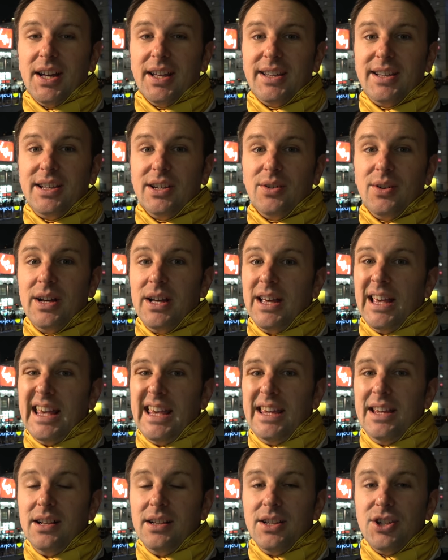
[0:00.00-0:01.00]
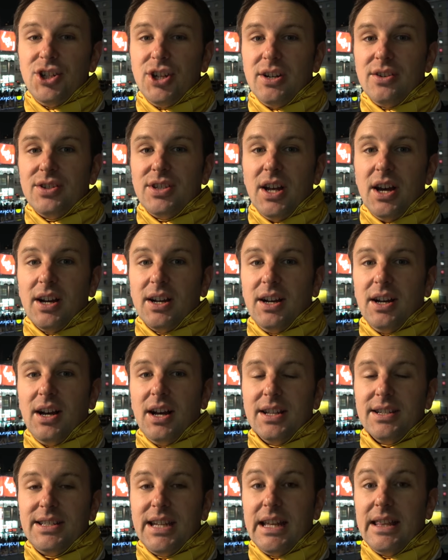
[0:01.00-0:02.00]
So English in Osaka,
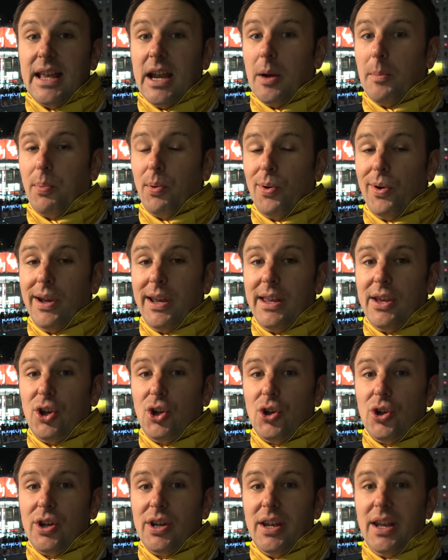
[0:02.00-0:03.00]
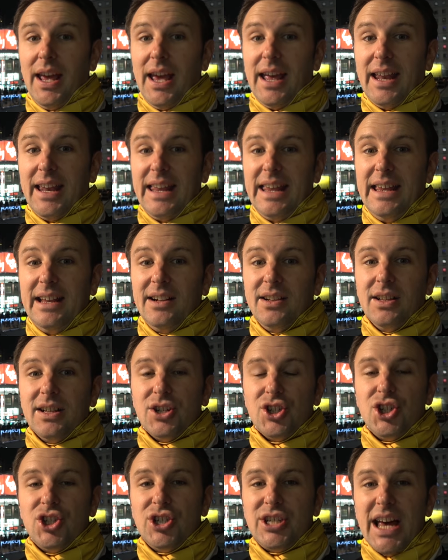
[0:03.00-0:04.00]
I'll say they are pretty good at
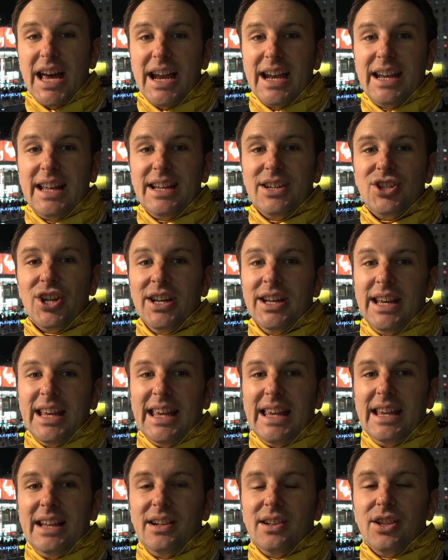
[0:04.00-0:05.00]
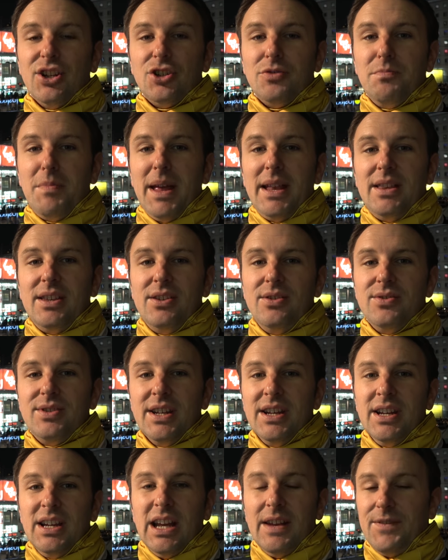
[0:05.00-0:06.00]
English signage, English menus.
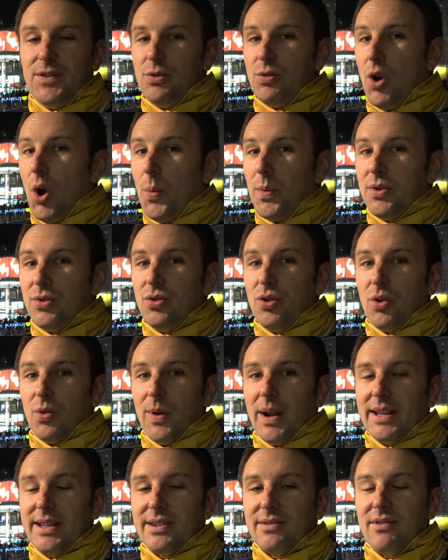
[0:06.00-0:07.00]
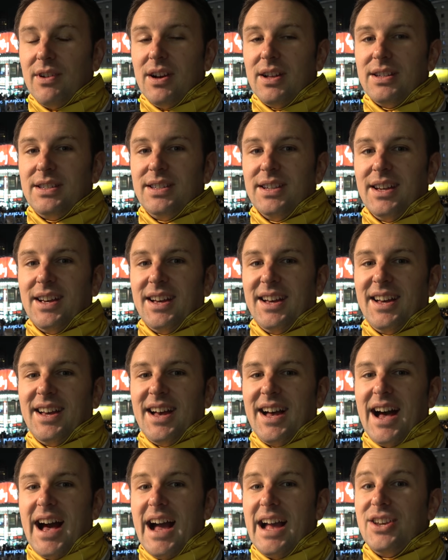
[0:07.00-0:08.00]
If you go into a restaurant,
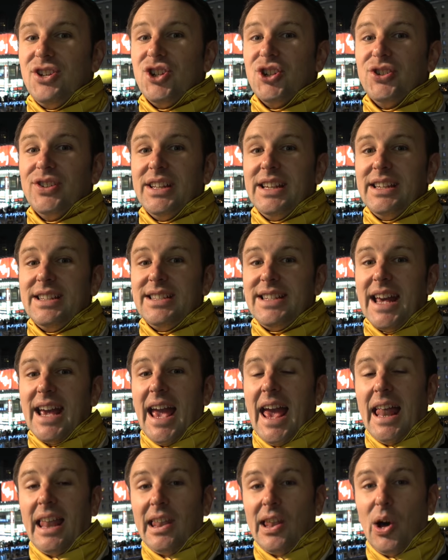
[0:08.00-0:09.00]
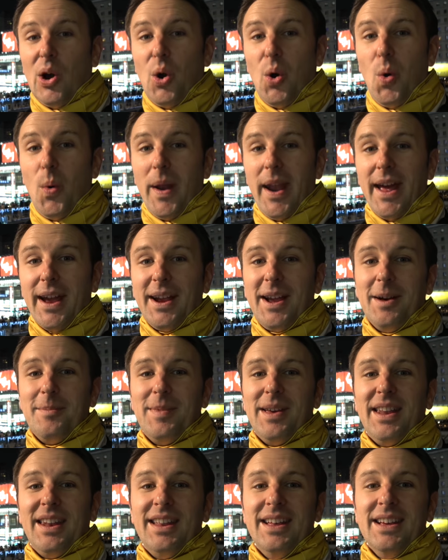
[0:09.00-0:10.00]
I generally say hello when I
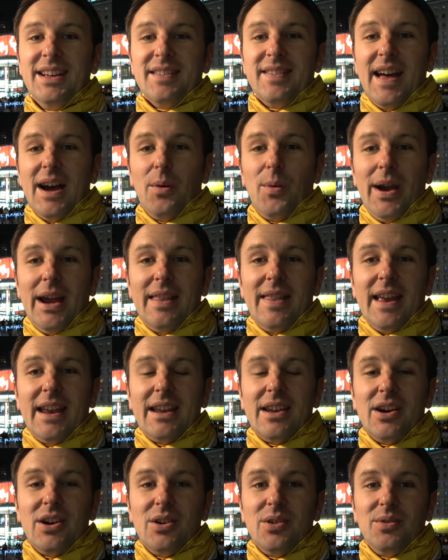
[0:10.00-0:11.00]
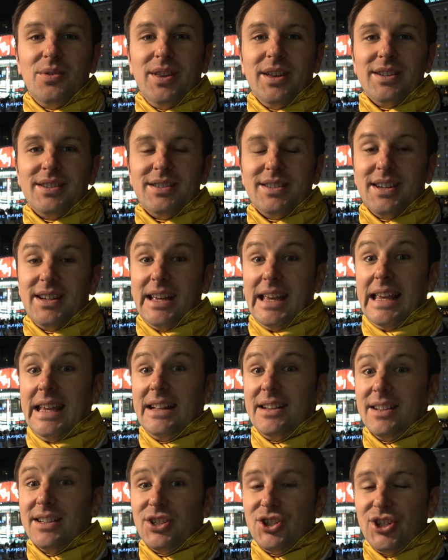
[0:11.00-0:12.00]
come in. That way they know that
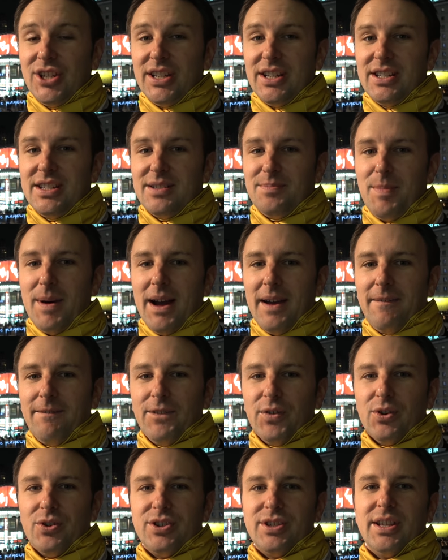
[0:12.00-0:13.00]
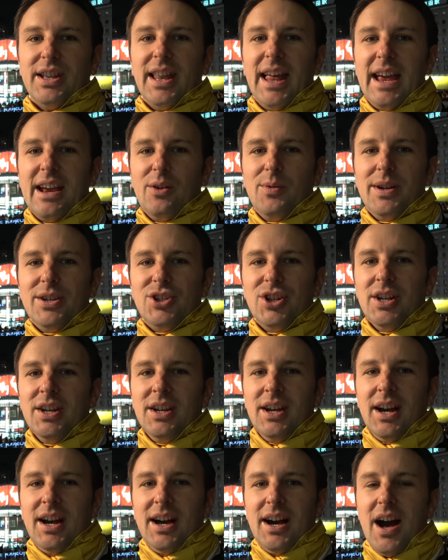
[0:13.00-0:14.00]
English is my first language.
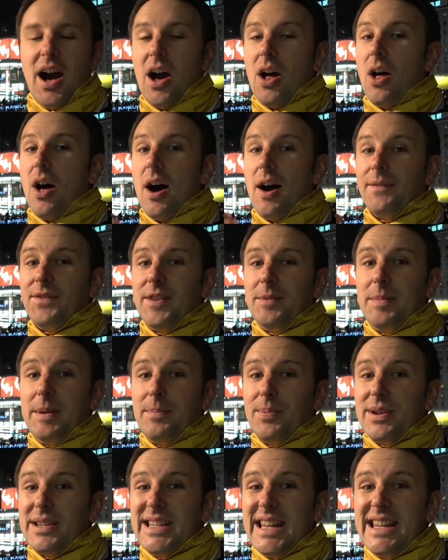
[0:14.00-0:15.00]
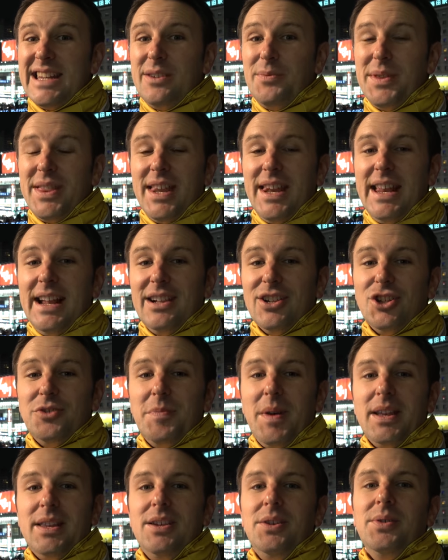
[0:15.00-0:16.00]
I'll often be presented with an
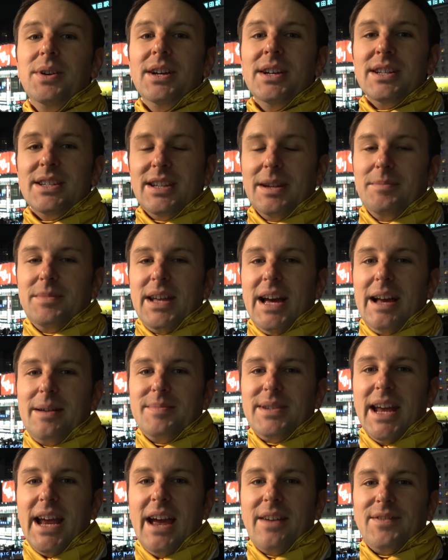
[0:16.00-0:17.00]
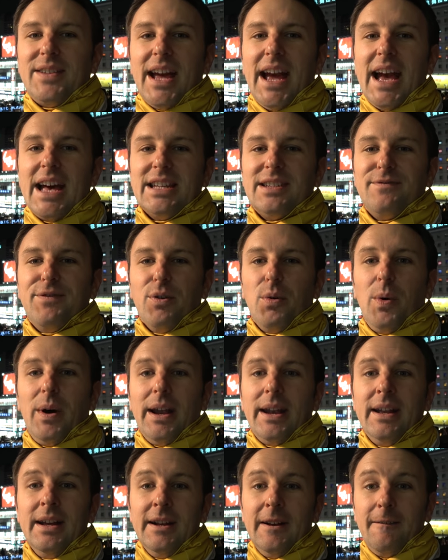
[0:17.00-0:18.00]
English menu. Sometimes I have to ask for
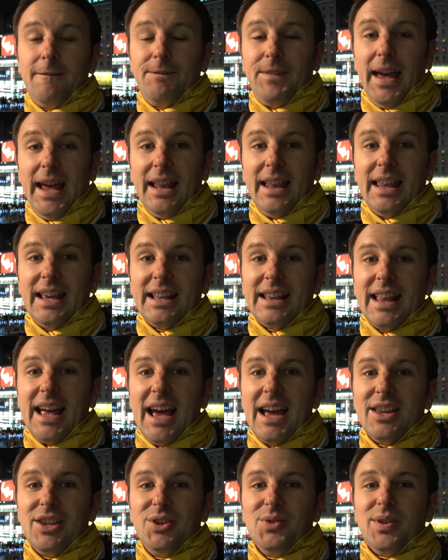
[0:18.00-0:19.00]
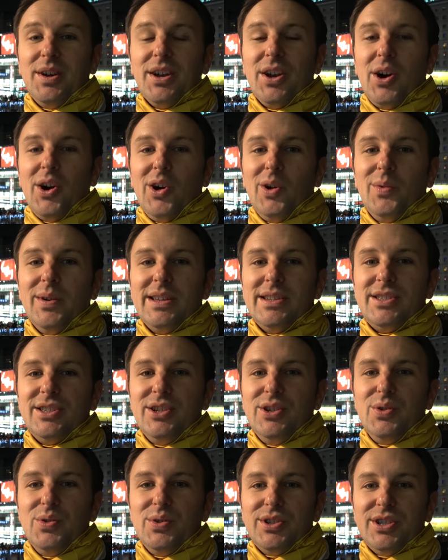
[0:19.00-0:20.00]
one. Failing that, you can always
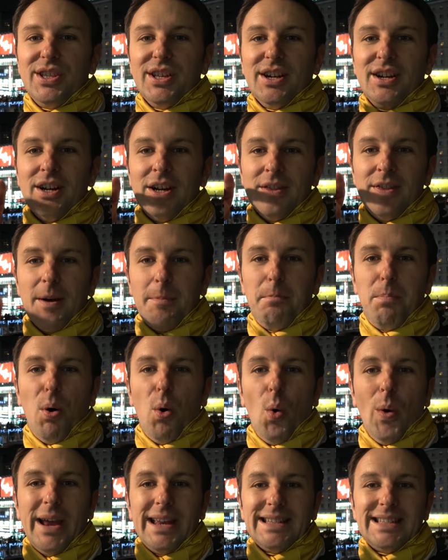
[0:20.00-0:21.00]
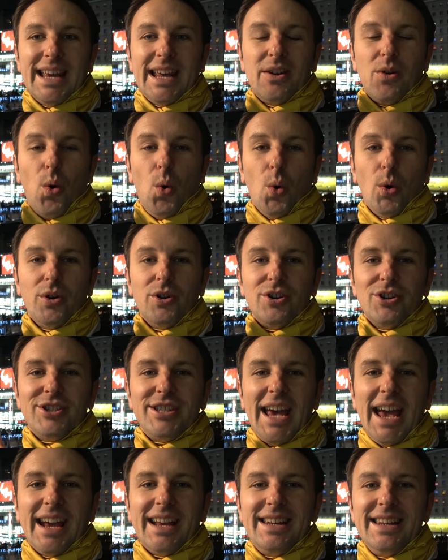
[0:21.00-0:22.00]
use the point and order
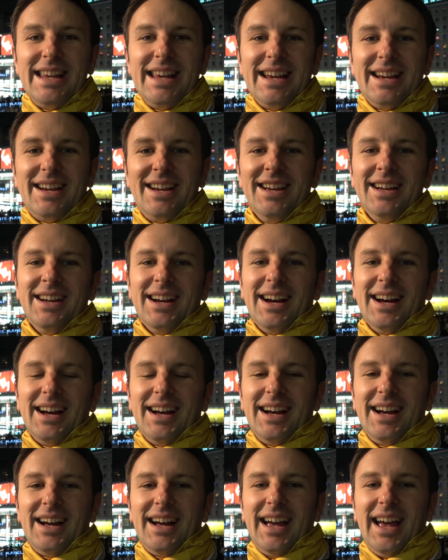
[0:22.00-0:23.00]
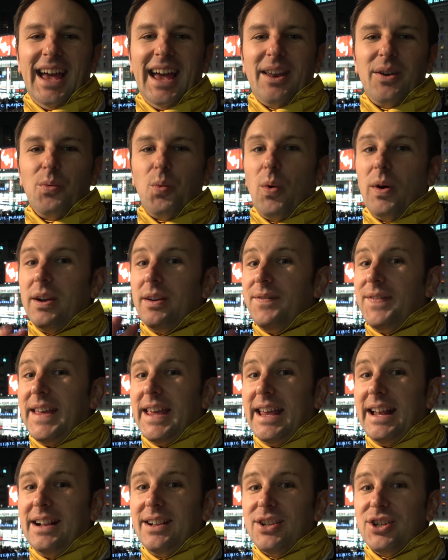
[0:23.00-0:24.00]
technique. And one of
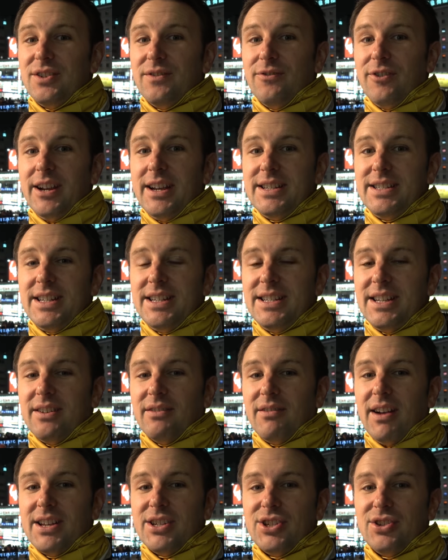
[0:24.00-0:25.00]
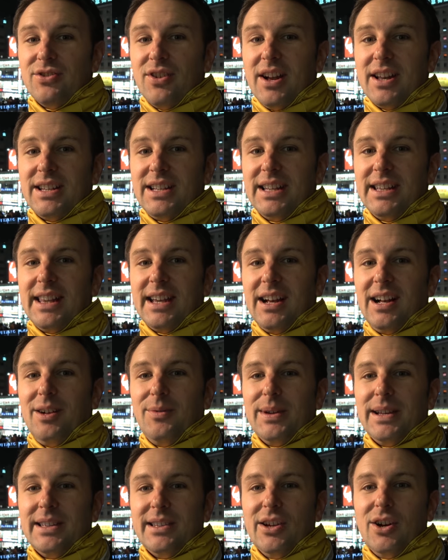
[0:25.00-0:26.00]
the English phrases in restaurants that they
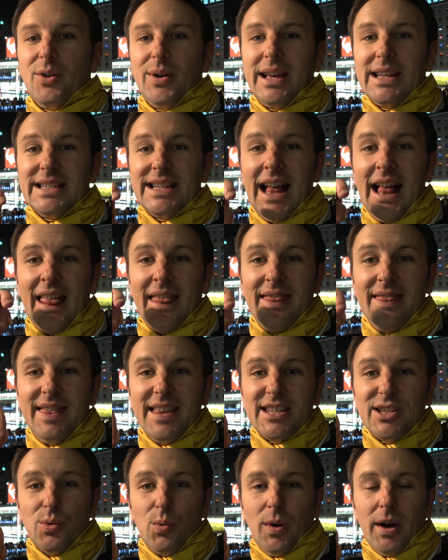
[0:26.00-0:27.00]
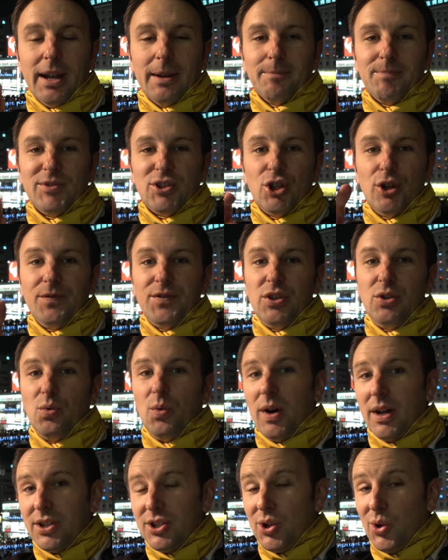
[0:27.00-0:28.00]
always know is this one. So if you
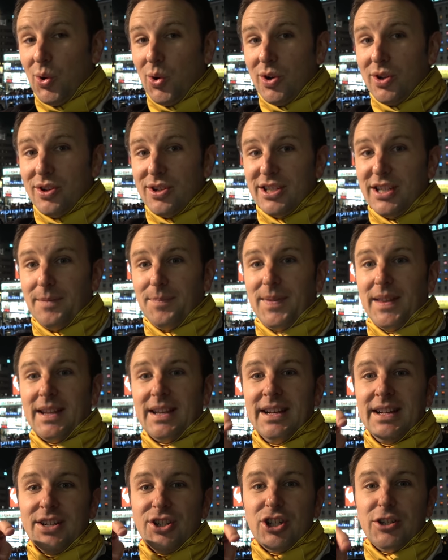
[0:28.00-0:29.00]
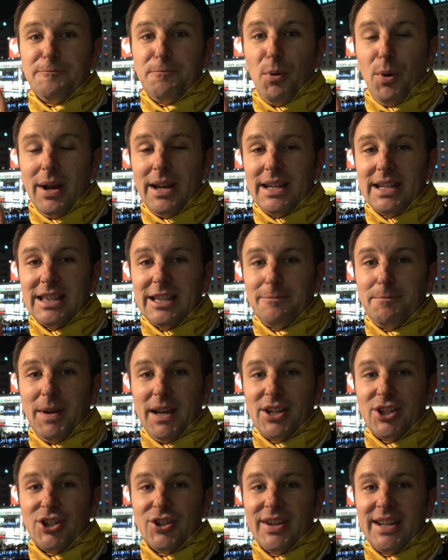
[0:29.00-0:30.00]
want to order something, just point at the
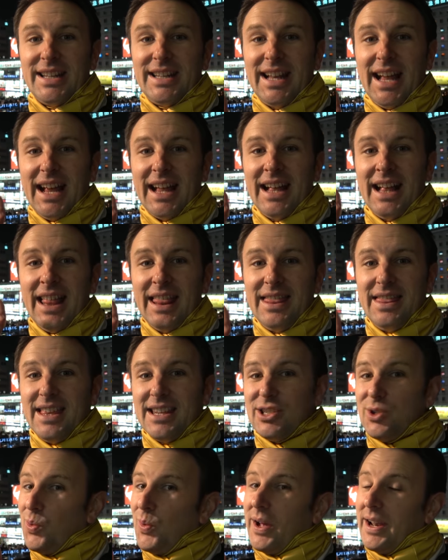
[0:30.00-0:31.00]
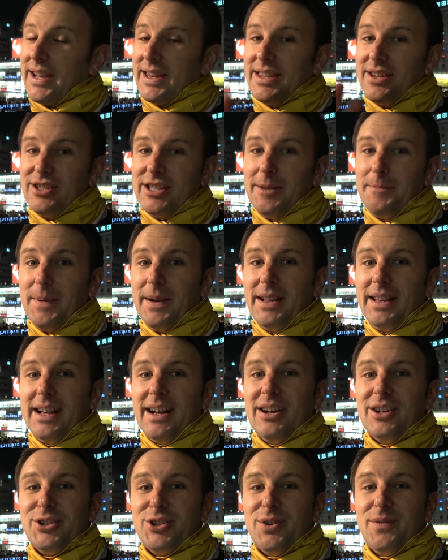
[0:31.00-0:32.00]
picture and say this one. They're typically
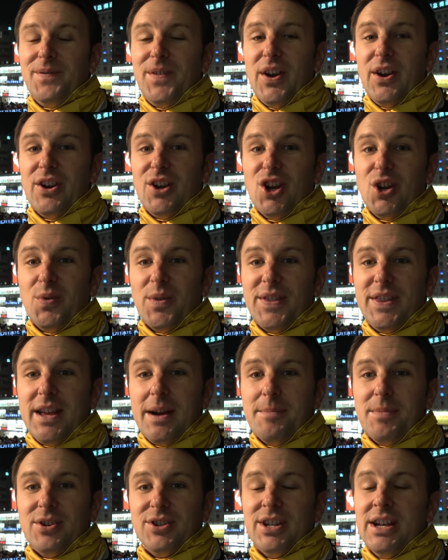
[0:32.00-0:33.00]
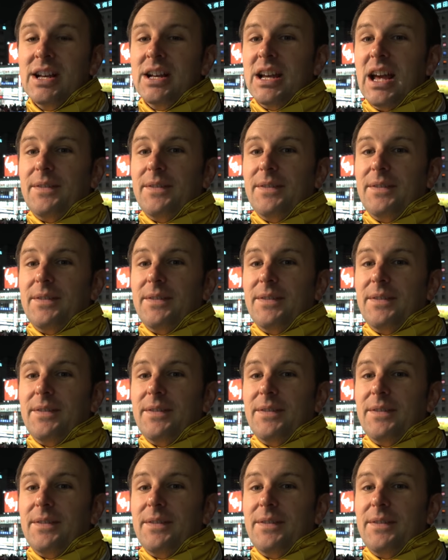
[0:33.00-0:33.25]
also very good with numbers.